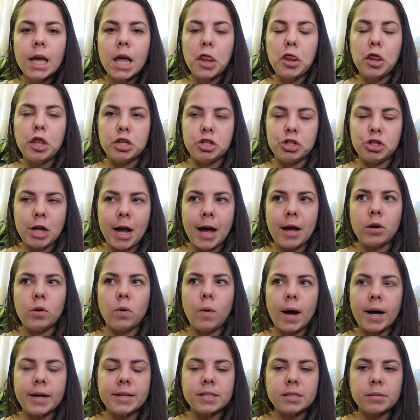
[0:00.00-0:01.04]
the shadow
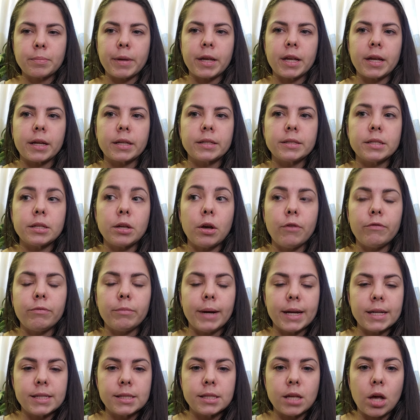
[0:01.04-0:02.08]
aspects of
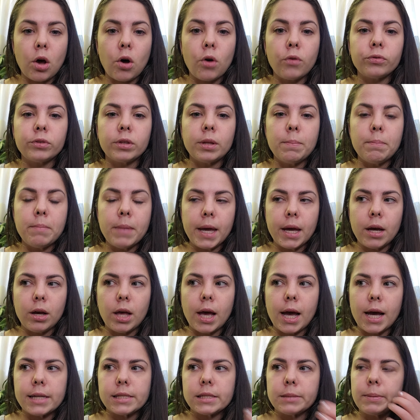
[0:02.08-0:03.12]
myself, the male
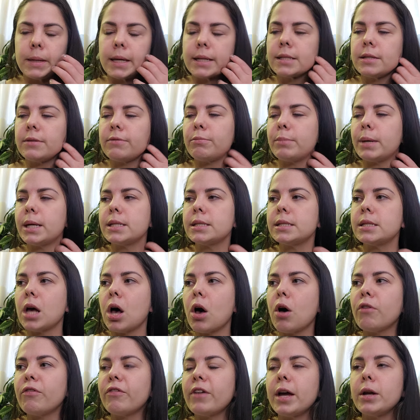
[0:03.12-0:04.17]
aspects of
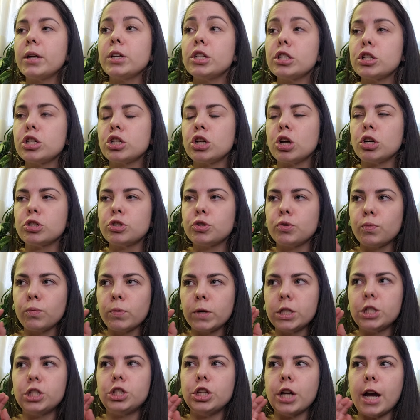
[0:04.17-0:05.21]
myself. I start to
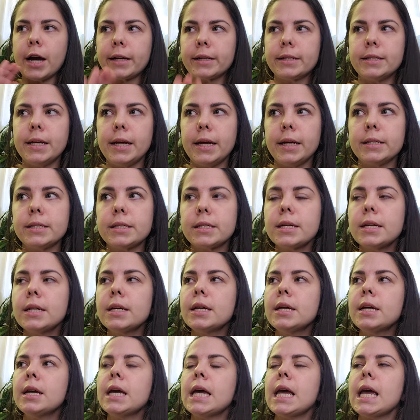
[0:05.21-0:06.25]
reject it,
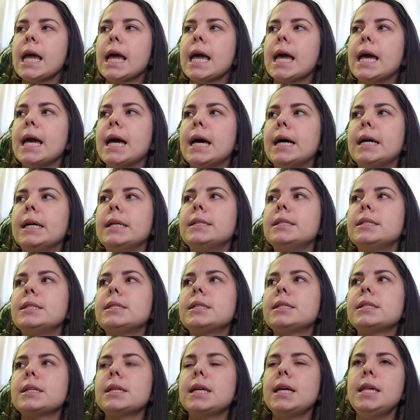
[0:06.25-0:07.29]
and
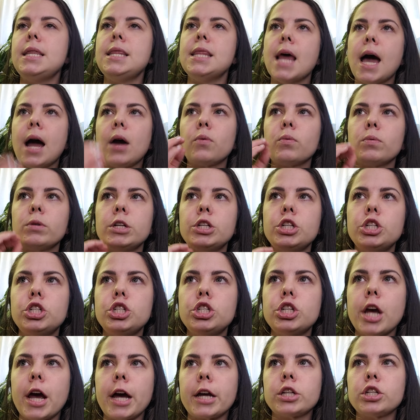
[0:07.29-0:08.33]
in that
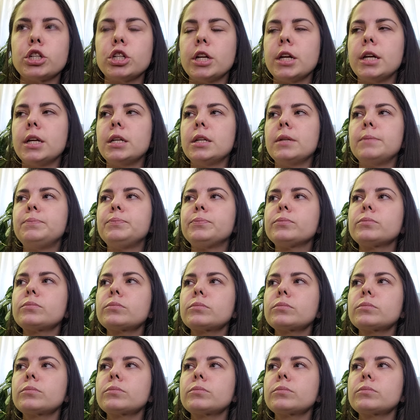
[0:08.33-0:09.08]
rejection